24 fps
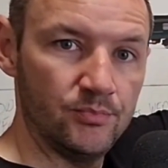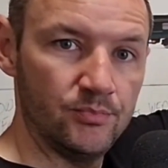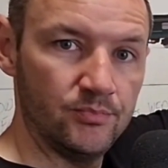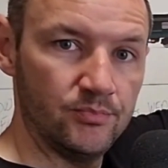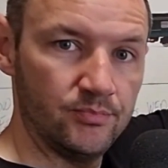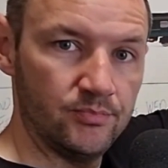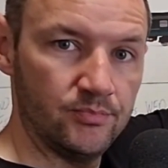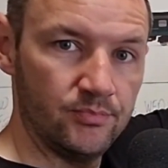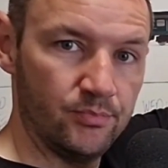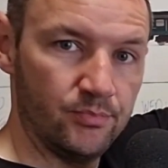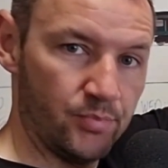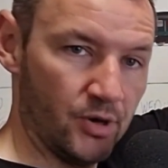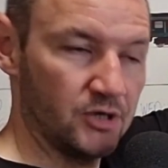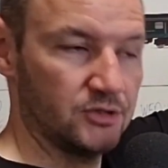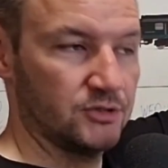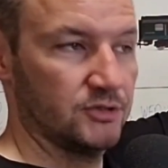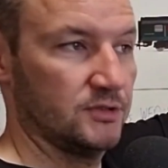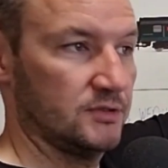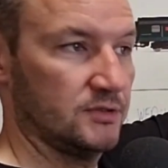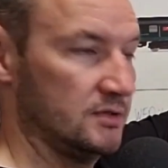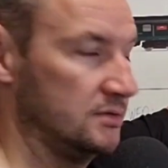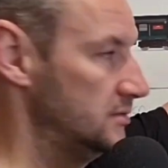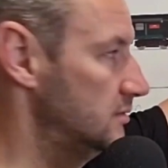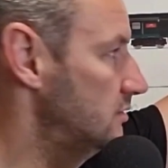burst,
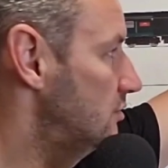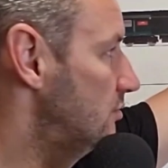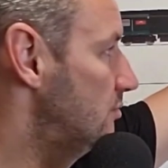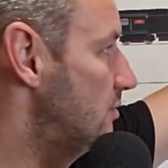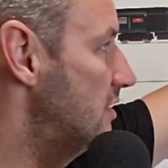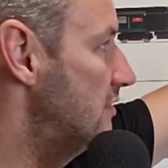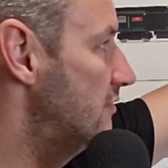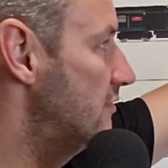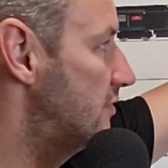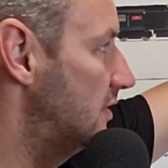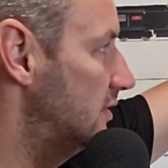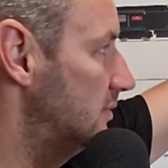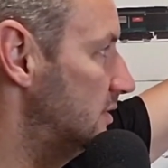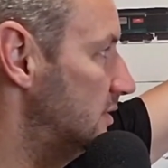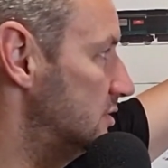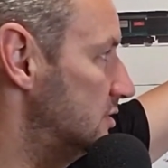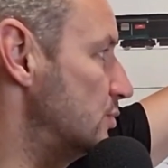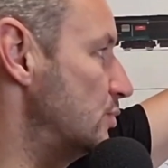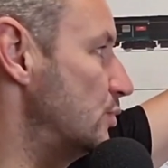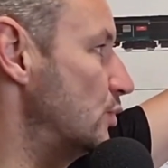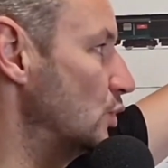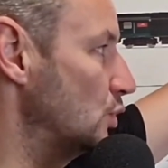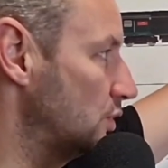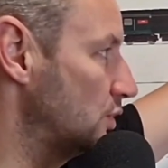your main filament is
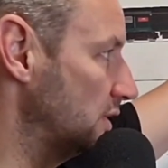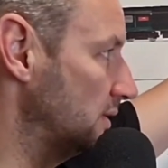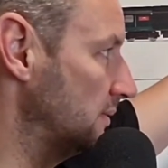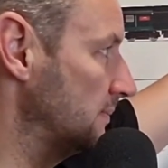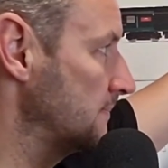broken.